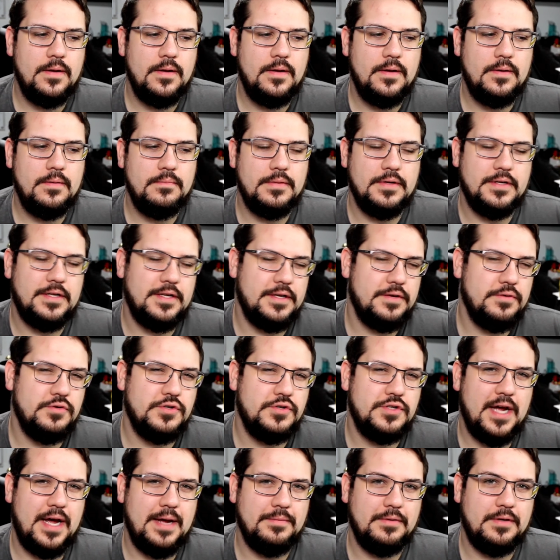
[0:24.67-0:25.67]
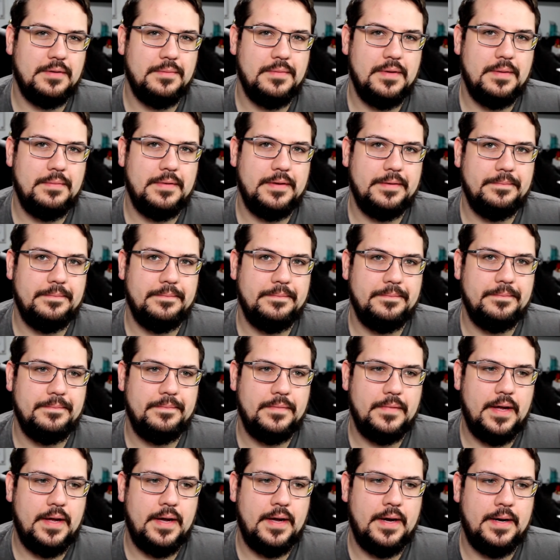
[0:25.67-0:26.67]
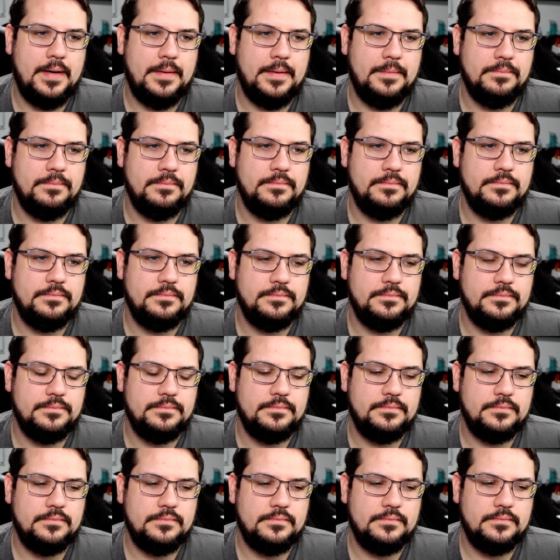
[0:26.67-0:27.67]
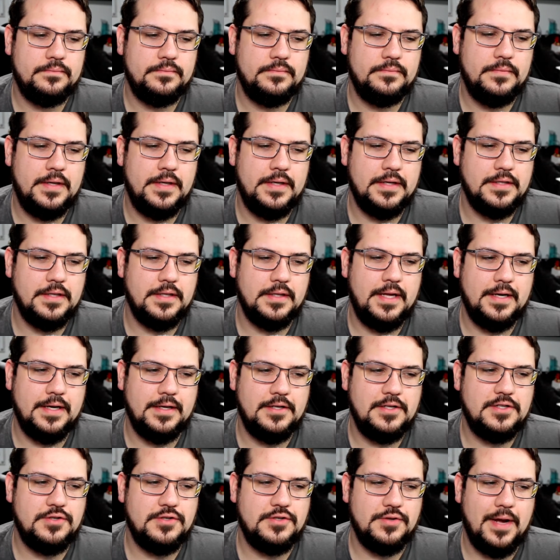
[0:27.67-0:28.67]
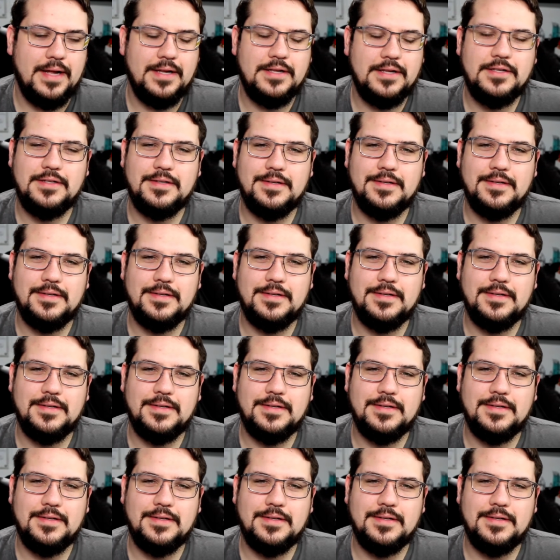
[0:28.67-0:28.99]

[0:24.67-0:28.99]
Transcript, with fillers: But it's a huge time commitment. Um, and it's a lot of stress